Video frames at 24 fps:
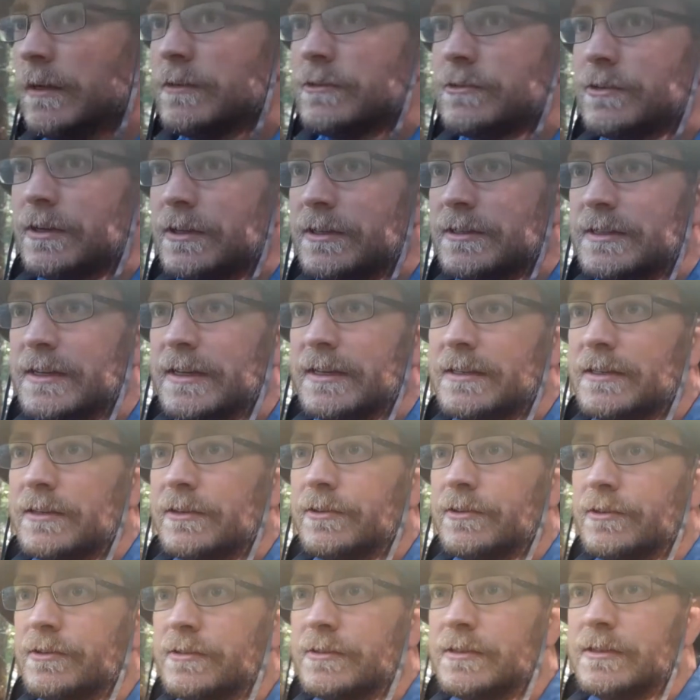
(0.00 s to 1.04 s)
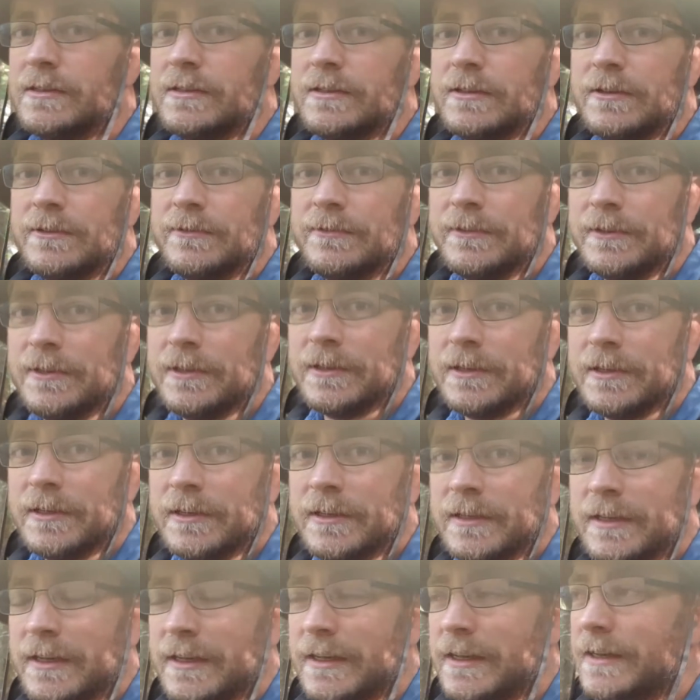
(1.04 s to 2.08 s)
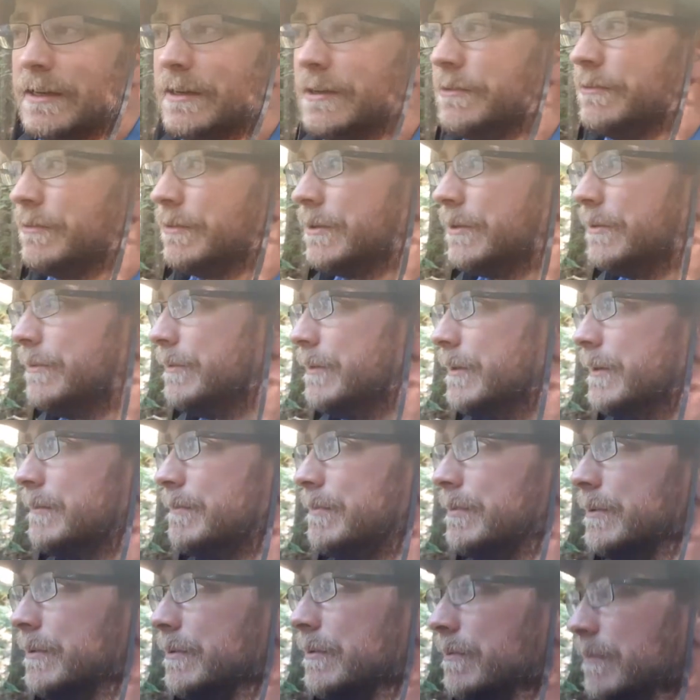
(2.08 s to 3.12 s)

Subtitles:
trail's nice and cruisy so far. I know we're going uphill